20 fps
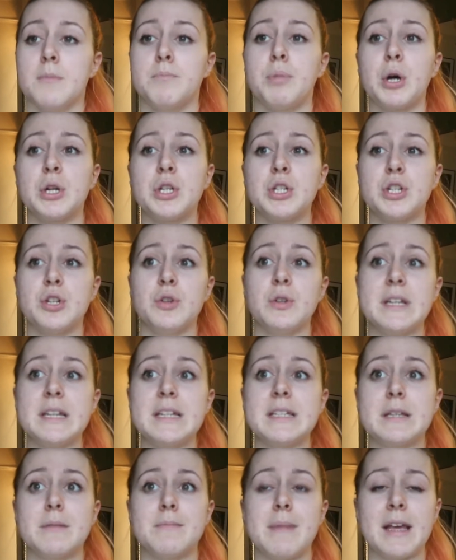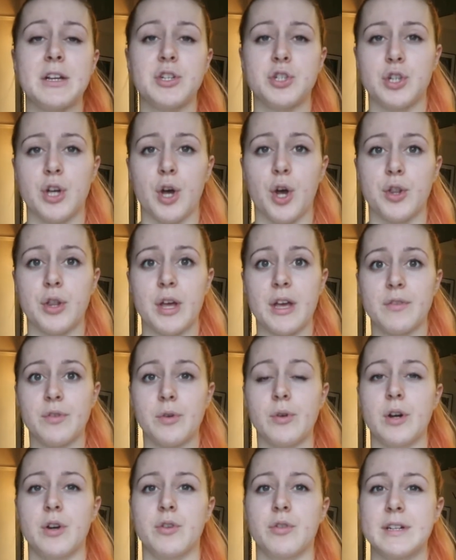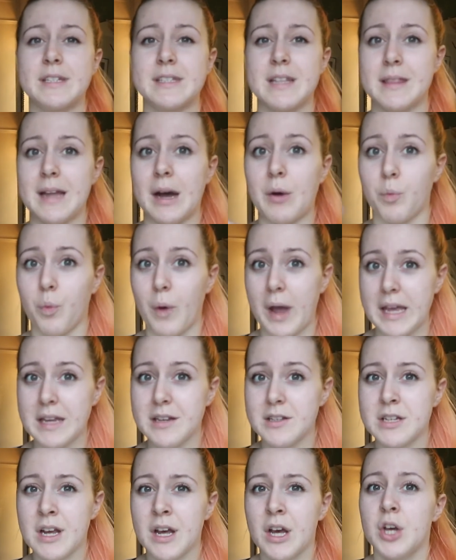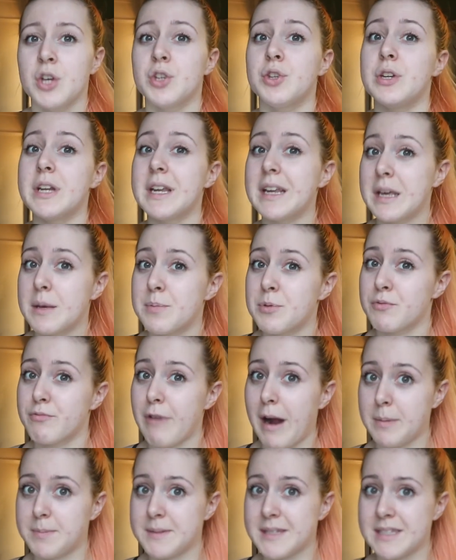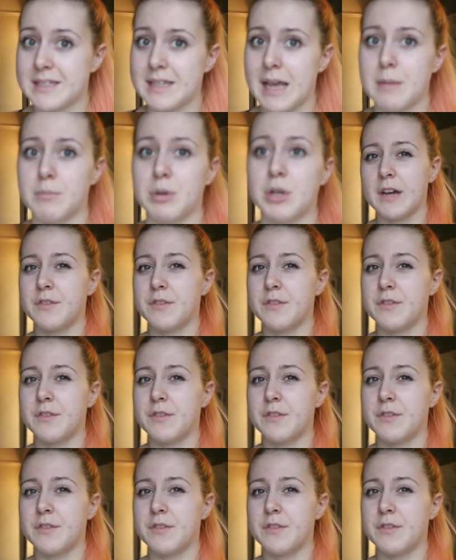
But you need to make sure that if you're increasing that weight, you need to keep the reps the same.